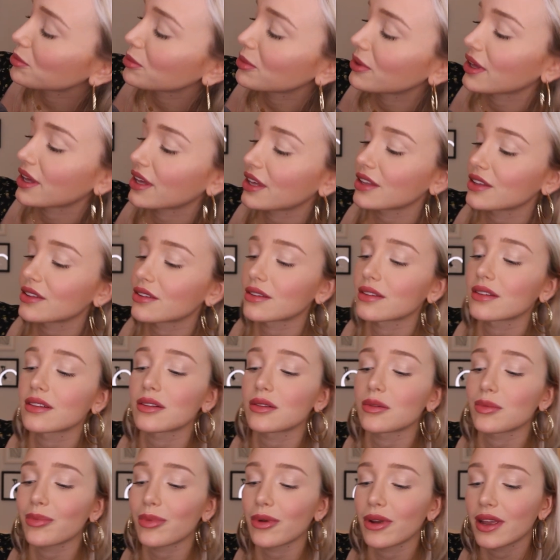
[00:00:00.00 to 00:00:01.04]
Biggest
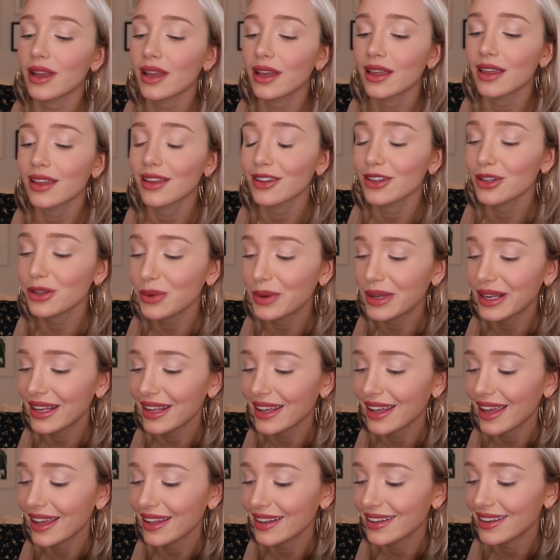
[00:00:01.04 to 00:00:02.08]
Spring
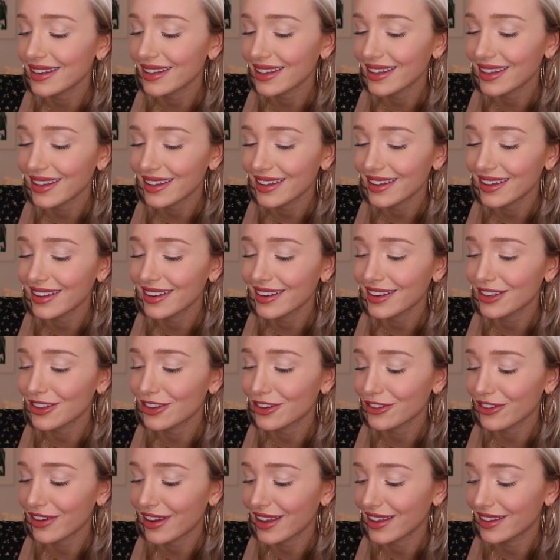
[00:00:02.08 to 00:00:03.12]
2018
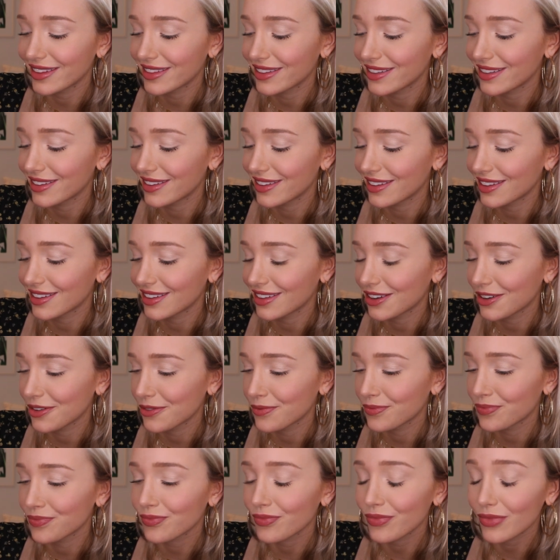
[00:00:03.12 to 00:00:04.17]
Trends,
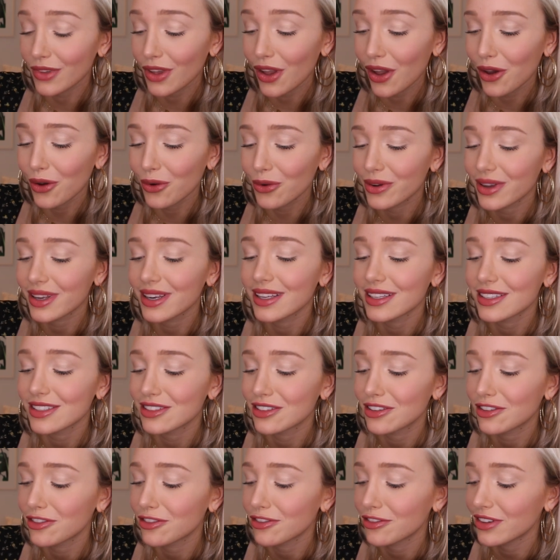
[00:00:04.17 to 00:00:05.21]
when it's
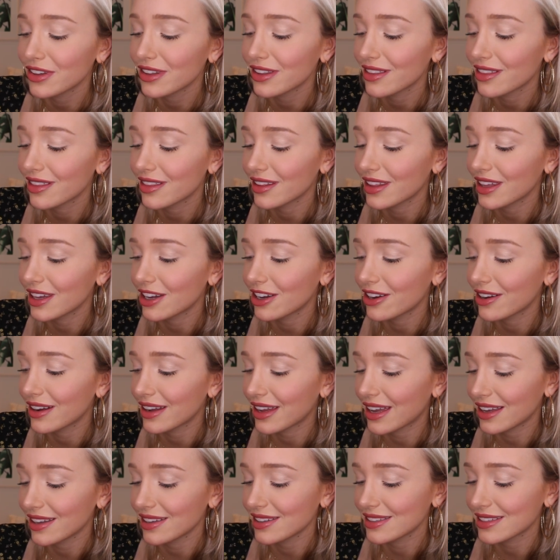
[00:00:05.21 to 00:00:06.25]
their 5th year, I
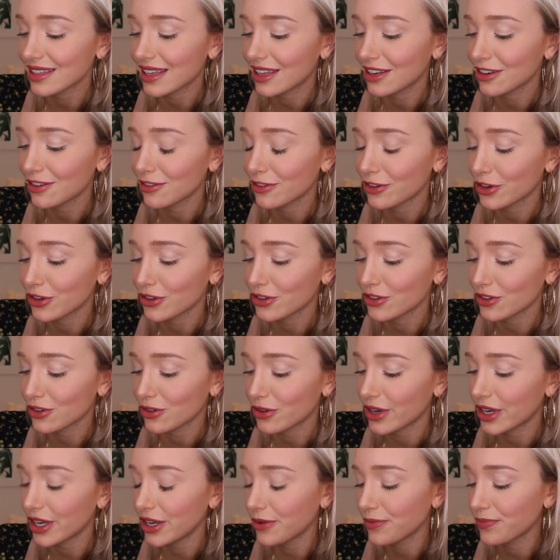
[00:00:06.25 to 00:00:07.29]
guess, the
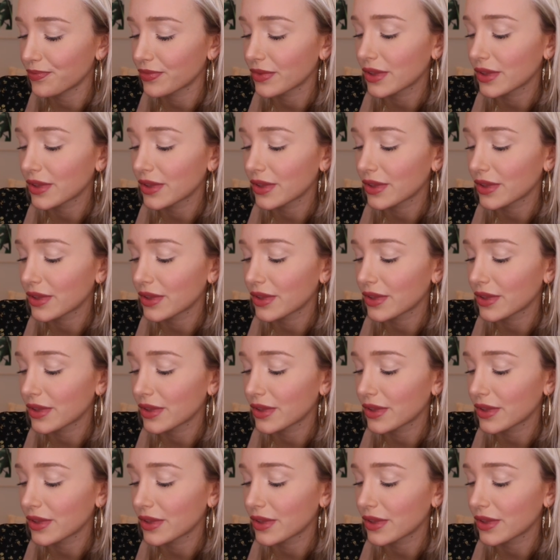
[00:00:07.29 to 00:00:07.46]
anniversary,